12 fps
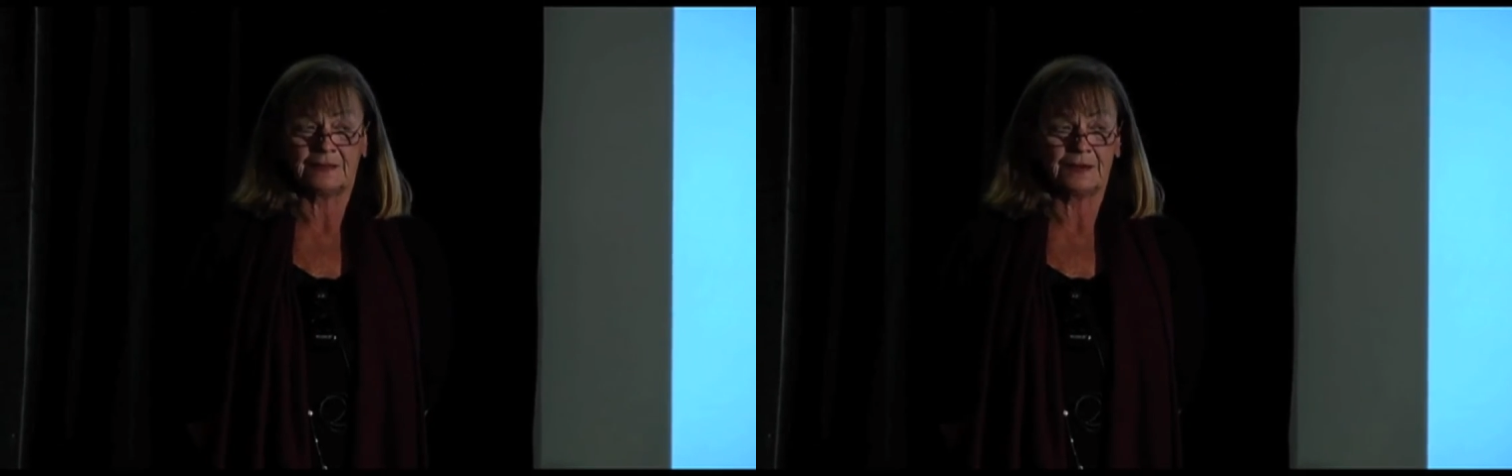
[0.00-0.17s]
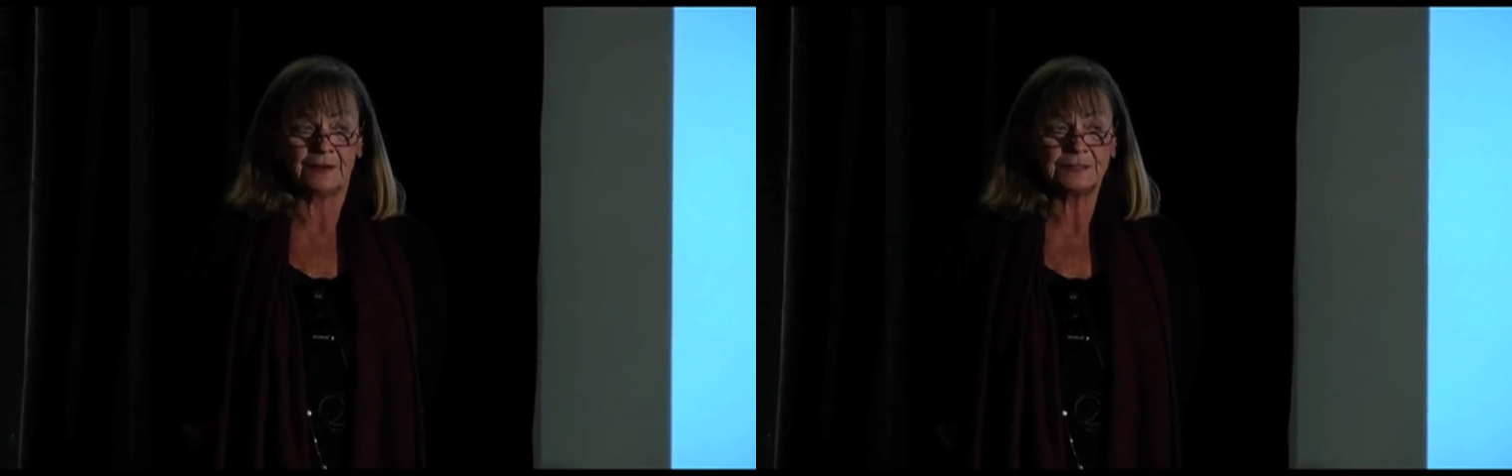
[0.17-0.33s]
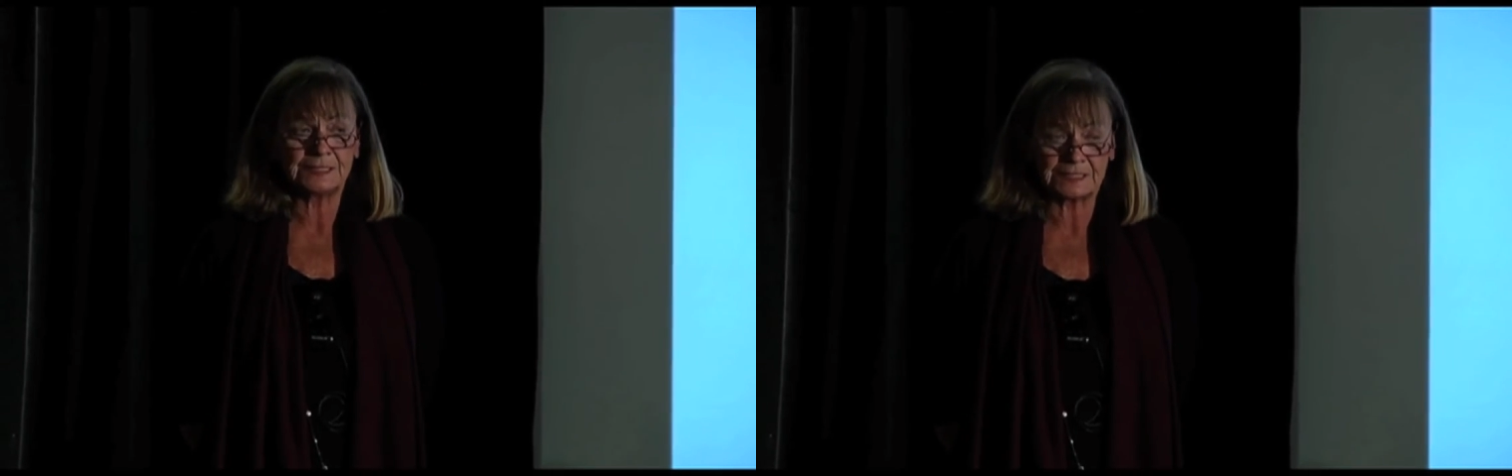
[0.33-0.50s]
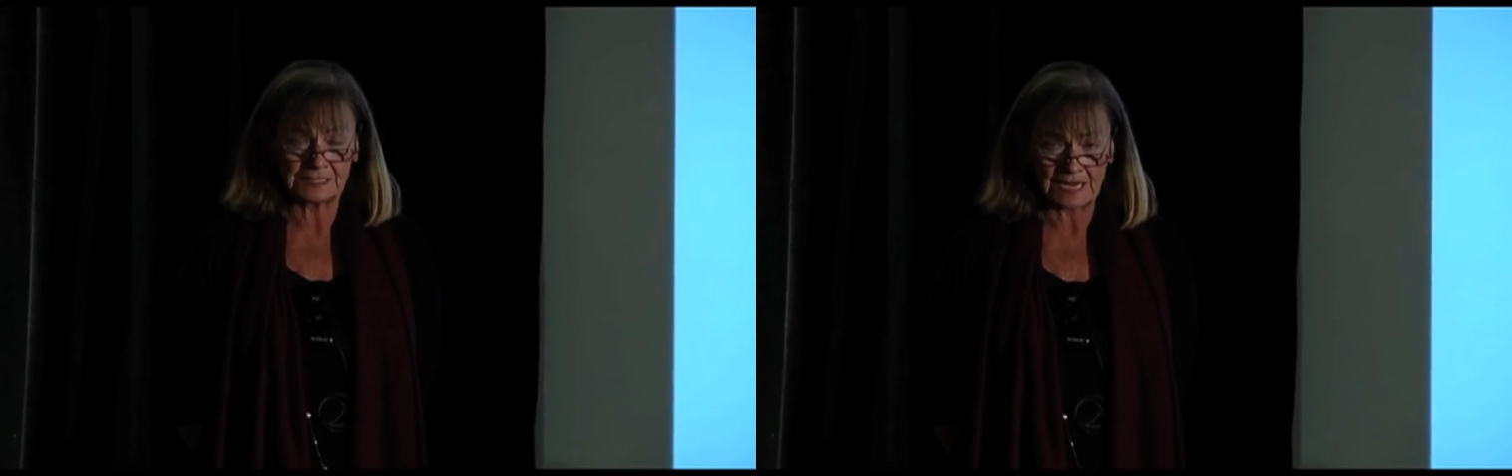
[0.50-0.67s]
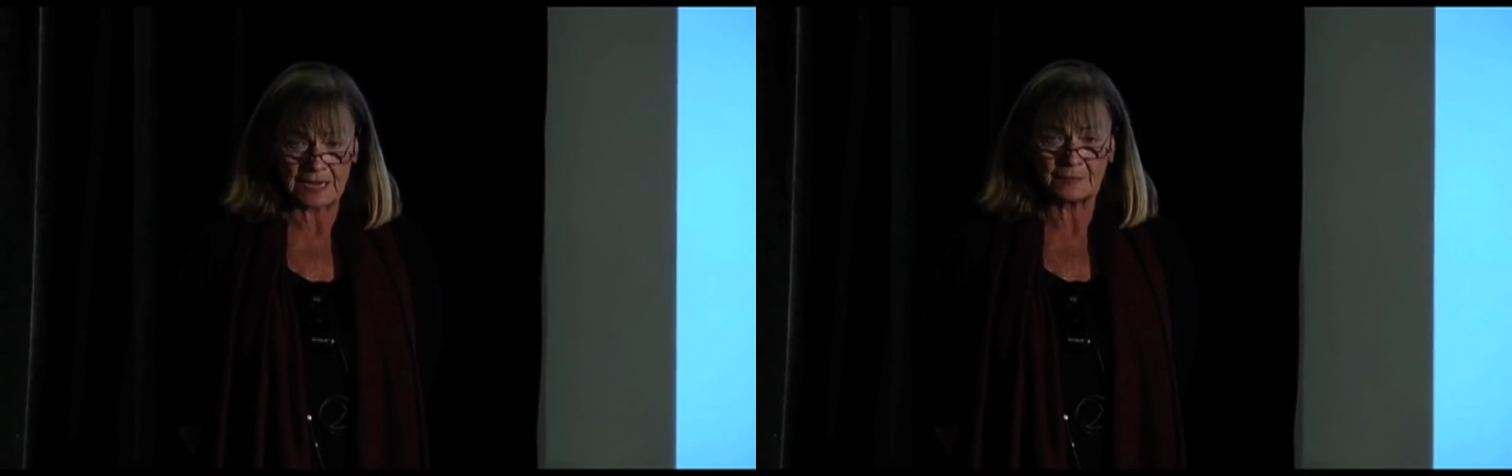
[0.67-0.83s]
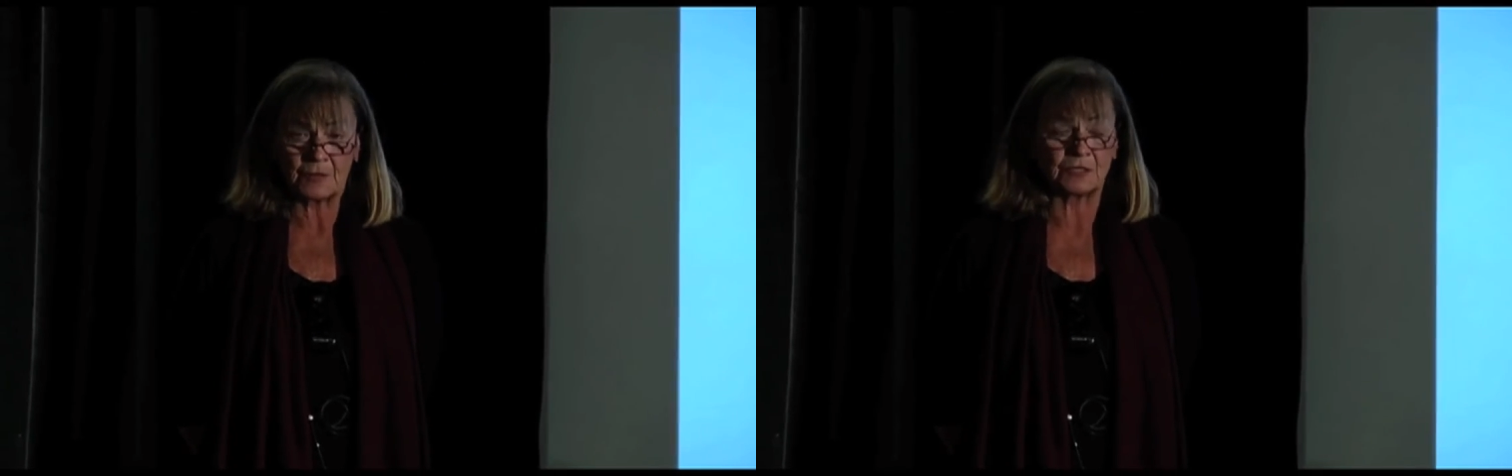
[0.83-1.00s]
they're
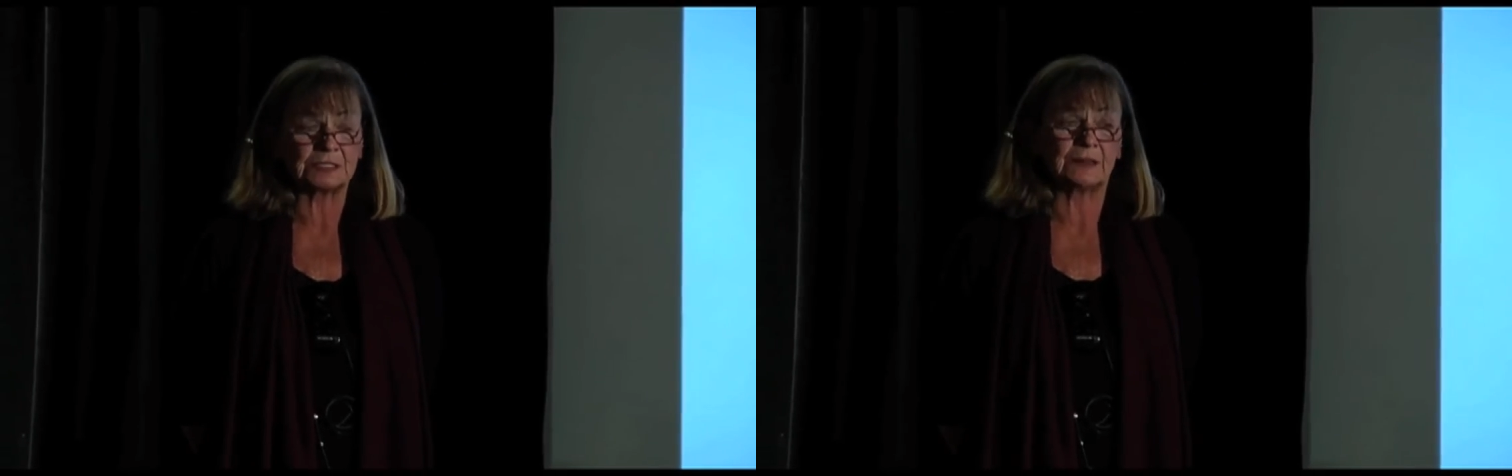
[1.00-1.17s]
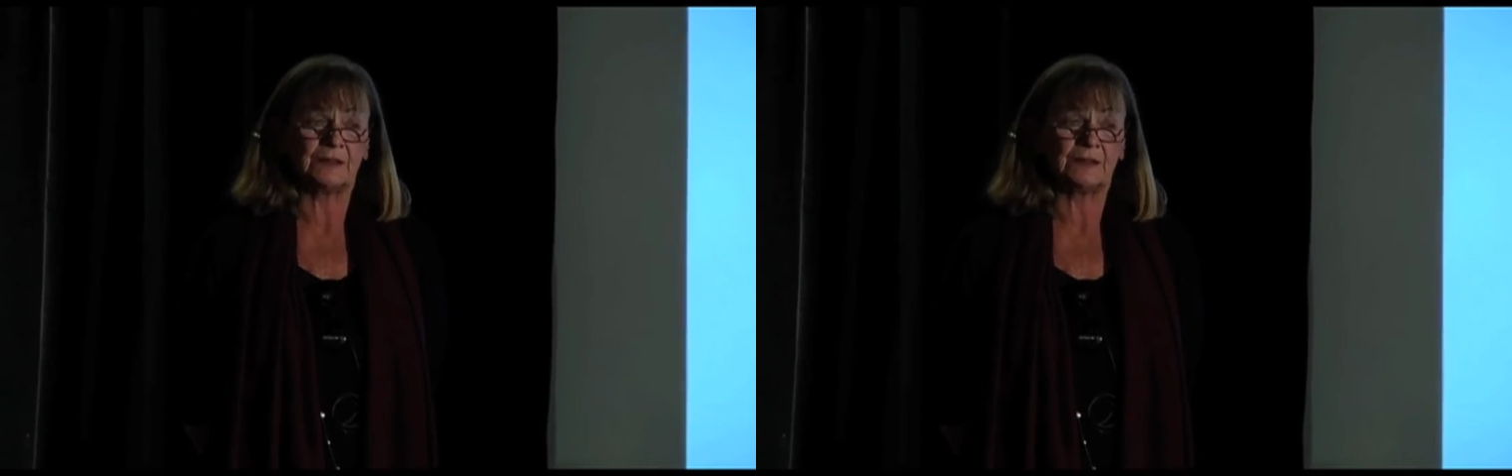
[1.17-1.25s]
scammers,